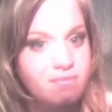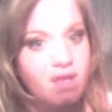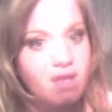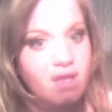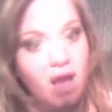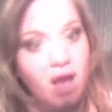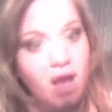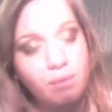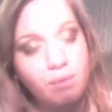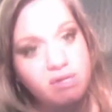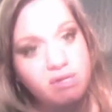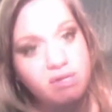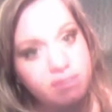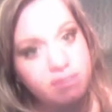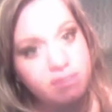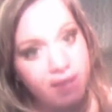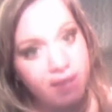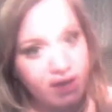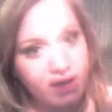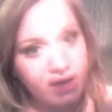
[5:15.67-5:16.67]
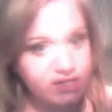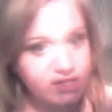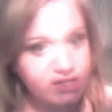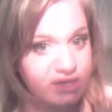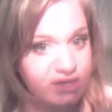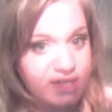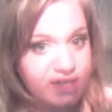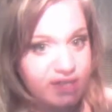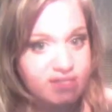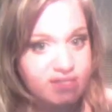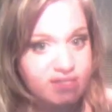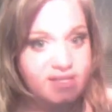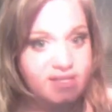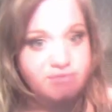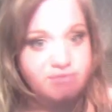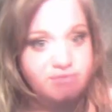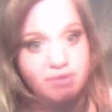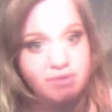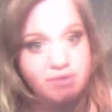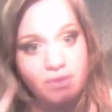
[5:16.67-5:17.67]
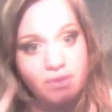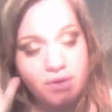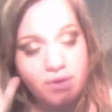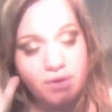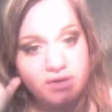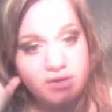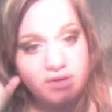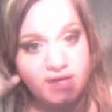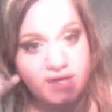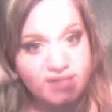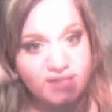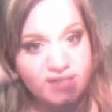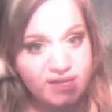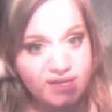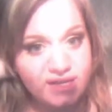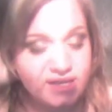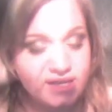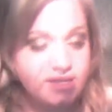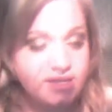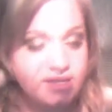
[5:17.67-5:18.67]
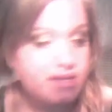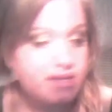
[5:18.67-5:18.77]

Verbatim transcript: I wanted a biology class because that's really the only class I need